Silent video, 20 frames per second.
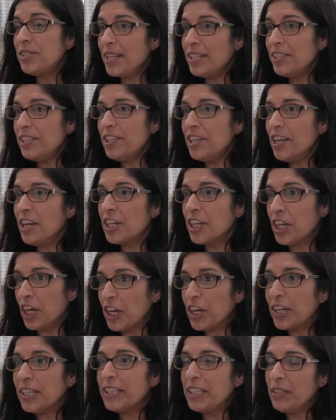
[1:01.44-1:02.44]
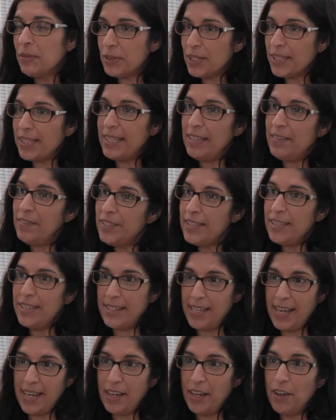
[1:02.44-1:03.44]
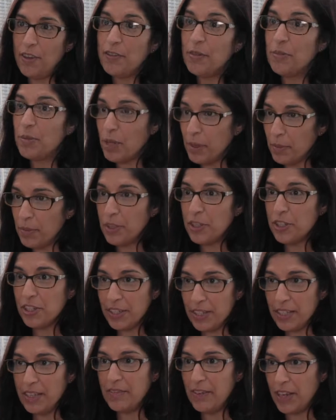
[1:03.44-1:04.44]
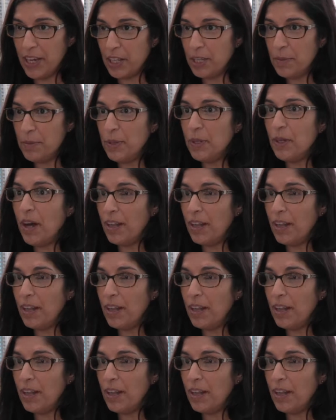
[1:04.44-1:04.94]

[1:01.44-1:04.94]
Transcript: SENTIAR currently receives the data from commercially available